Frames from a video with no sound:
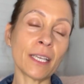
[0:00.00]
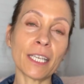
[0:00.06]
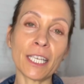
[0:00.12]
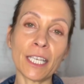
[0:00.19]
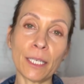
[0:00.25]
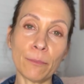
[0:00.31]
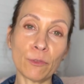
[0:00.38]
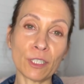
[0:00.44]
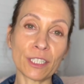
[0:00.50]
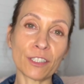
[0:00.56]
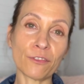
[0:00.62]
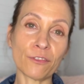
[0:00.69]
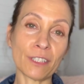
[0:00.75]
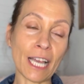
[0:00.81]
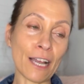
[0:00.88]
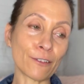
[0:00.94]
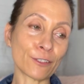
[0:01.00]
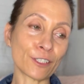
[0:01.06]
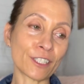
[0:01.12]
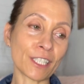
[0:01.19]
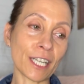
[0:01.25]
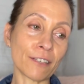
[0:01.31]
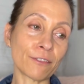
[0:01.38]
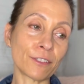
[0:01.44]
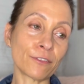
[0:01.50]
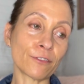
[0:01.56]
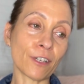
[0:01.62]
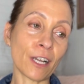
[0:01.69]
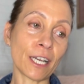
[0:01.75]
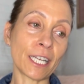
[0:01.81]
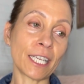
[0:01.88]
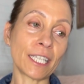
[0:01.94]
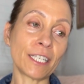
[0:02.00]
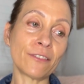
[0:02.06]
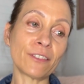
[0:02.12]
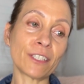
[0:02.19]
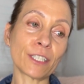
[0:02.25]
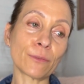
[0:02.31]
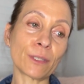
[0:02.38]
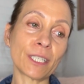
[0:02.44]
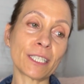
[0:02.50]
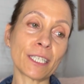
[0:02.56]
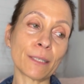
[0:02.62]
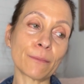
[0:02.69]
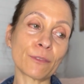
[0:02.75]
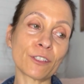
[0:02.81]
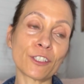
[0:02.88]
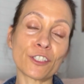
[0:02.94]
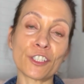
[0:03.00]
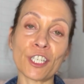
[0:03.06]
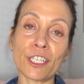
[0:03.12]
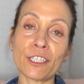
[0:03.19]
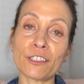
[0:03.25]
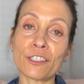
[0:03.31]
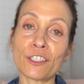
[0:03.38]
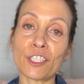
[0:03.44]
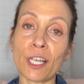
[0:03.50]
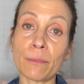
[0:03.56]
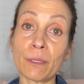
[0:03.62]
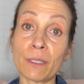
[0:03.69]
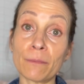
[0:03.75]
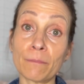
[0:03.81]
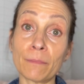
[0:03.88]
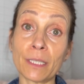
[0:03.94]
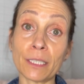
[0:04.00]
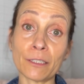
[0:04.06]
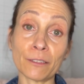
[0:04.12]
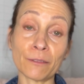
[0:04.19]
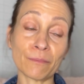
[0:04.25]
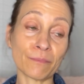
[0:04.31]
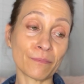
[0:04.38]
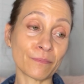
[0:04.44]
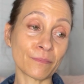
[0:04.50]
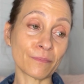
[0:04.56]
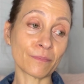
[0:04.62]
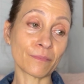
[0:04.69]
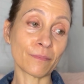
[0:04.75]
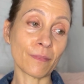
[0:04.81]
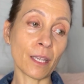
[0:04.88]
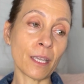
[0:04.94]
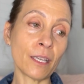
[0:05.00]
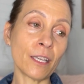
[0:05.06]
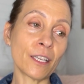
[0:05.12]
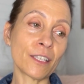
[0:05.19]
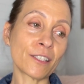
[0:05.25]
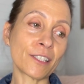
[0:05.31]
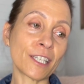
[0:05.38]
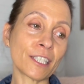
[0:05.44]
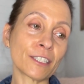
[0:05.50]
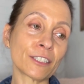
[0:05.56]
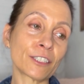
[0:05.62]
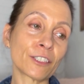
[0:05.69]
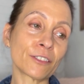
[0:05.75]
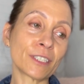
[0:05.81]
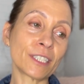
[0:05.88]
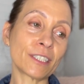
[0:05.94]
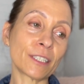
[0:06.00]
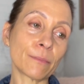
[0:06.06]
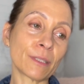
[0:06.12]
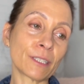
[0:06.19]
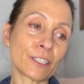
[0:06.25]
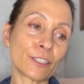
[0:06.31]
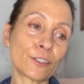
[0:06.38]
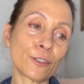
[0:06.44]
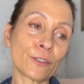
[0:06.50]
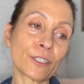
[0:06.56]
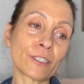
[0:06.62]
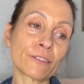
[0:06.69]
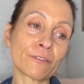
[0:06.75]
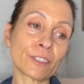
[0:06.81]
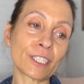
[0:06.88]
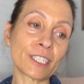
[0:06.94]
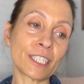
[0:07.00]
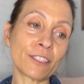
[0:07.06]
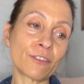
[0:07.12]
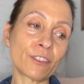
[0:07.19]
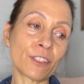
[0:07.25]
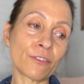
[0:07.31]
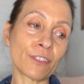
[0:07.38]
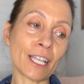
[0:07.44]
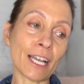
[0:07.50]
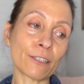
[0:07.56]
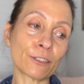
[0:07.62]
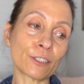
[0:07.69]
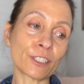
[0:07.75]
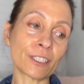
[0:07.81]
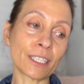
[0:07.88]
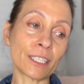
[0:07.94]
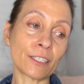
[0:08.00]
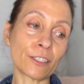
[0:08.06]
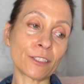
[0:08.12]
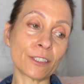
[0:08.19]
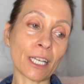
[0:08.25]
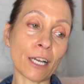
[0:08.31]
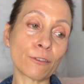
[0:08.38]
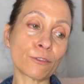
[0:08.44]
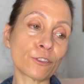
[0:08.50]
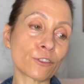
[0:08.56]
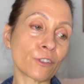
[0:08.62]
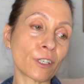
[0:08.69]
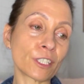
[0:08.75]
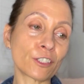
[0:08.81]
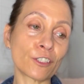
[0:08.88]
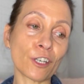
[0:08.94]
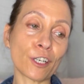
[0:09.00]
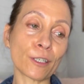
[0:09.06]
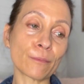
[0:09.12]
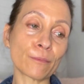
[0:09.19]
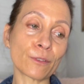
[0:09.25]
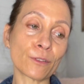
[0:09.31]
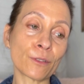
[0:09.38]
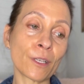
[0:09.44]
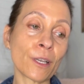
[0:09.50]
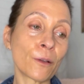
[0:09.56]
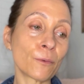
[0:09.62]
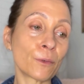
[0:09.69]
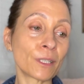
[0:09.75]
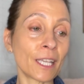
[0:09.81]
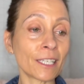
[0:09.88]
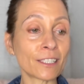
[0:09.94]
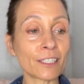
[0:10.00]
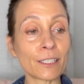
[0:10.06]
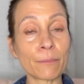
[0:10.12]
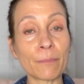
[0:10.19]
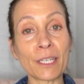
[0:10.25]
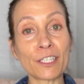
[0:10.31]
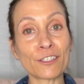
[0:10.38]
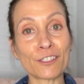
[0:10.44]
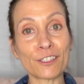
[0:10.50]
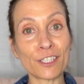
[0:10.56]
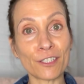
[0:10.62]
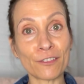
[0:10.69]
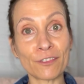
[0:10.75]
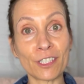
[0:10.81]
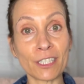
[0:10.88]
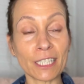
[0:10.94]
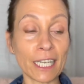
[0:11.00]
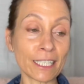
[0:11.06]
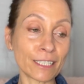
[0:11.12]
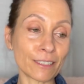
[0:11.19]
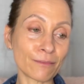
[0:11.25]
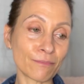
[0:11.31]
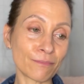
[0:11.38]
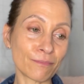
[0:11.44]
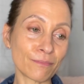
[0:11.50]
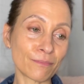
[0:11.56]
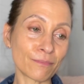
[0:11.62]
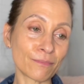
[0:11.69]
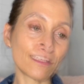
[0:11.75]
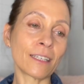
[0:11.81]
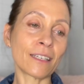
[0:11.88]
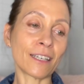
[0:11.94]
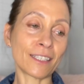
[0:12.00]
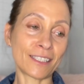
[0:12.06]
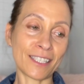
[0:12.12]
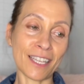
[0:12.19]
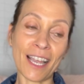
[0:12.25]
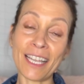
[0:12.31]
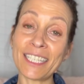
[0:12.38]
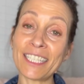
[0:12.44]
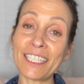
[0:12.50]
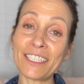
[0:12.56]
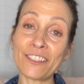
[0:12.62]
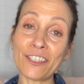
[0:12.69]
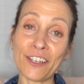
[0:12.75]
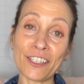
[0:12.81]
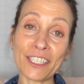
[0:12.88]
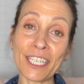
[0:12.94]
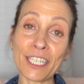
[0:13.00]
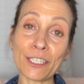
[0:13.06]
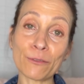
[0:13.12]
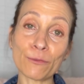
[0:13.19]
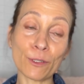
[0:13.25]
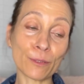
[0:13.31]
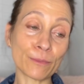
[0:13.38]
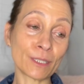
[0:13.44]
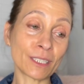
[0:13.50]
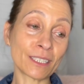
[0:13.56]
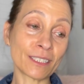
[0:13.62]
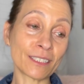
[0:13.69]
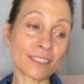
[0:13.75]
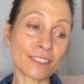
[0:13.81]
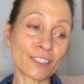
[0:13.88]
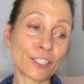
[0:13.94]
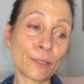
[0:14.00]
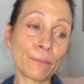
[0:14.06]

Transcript: He brings flowers every Friday evening when he comes to share the Shabbat meal. Sarah greets him at the door and receives the flowers into outstretched arms with exclamations of delight. A tiny, dark haired woman, she